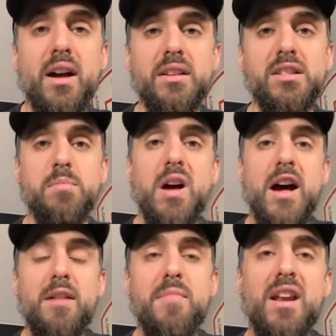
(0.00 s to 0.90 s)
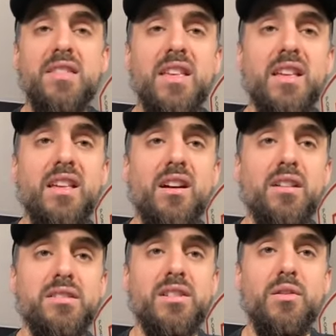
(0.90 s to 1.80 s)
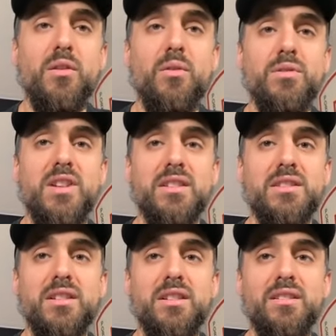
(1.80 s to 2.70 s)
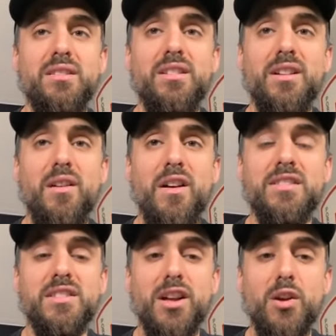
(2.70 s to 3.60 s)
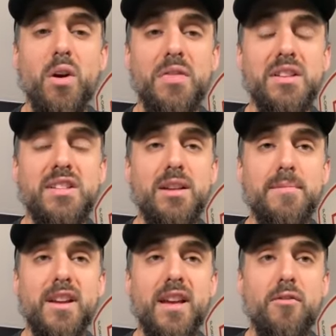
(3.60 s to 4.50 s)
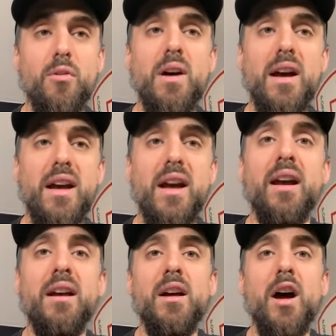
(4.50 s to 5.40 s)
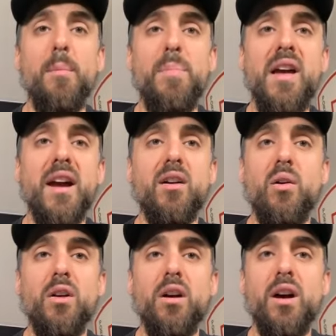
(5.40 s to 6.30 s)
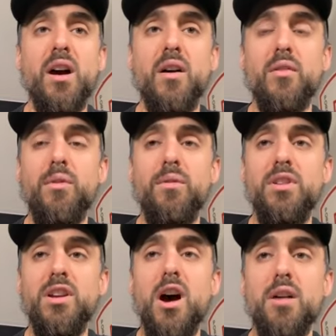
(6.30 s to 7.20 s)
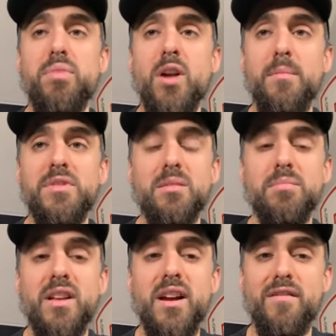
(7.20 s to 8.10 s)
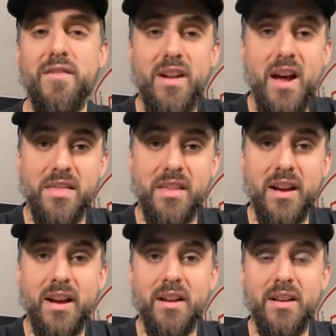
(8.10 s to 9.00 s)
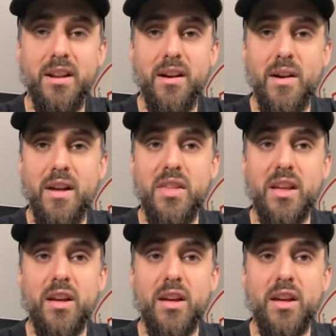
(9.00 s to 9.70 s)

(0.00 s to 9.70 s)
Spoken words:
spot, but I think he also doesn't, isn't gonna want the team to give away a pick or a young promising player for nothing. I think